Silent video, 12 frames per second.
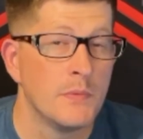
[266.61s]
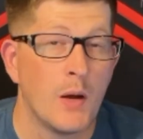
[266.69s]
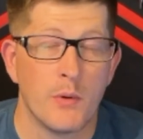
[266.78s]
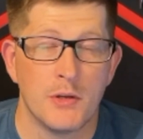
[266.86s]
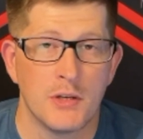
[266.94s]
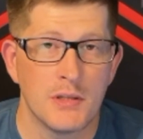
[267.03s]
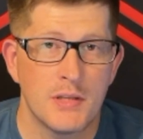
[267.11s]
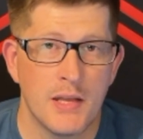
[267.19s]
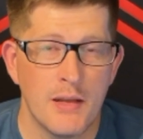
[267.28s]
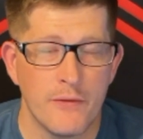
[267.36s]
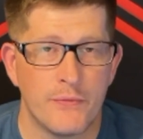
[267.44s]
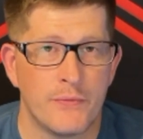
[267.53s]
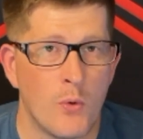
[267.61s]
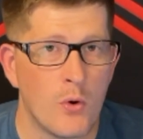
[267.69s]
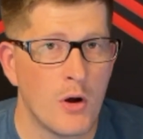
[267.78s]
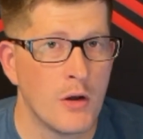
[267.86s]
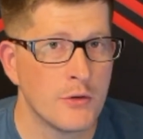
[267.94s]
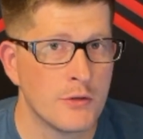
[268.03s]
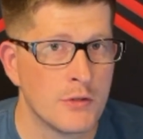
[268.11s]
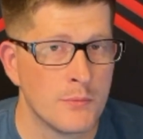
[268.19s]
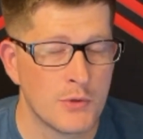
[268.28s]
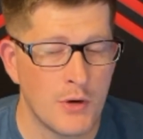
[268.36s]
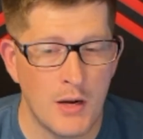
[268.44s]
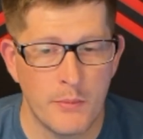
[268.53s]
Now, we just hit 400
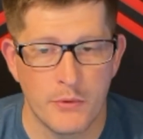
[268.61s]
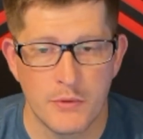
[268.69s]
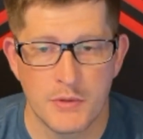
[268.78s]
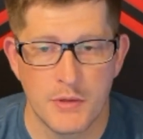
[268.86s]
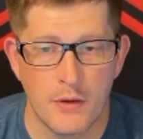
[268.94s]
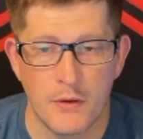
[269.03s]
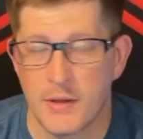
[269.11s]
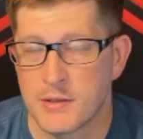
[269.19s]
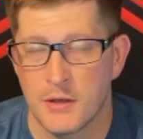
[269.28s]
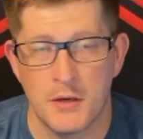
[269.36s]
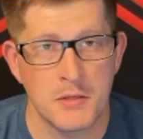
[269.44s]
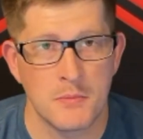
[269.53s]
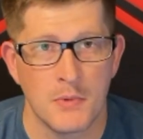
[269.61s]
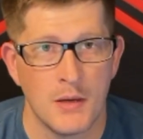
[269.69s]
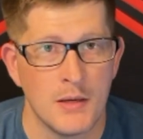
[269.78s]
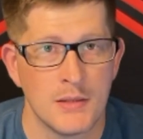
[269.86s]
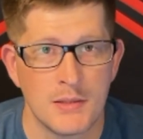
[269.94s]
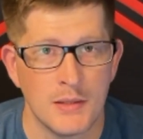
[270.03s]
subscribers, so that's awesome, guys.